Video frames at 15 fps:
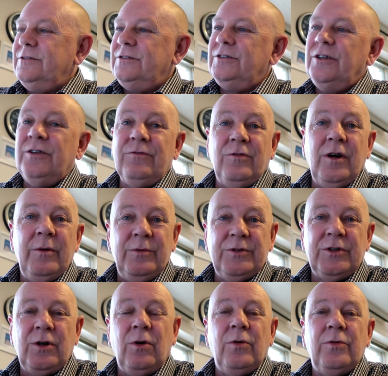to the right was
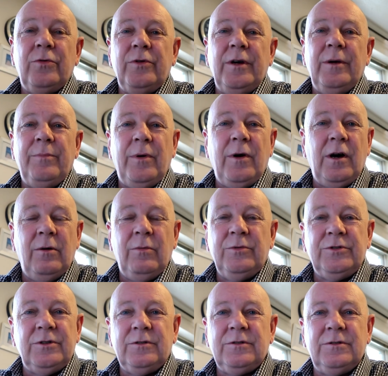a concrete part,
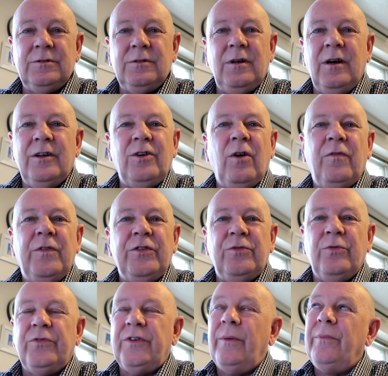was a, an office
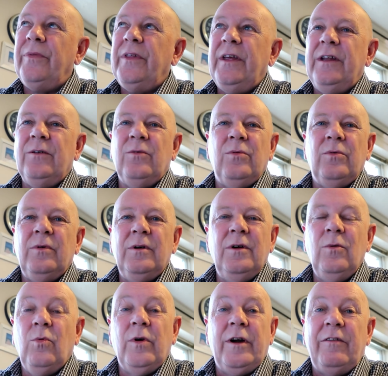or something or
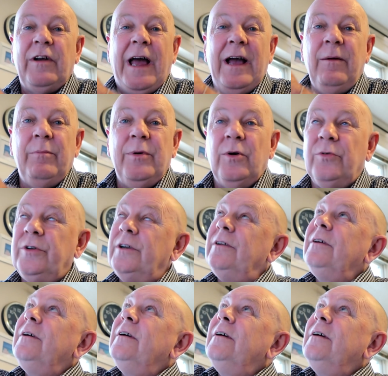whatever, outbuilding,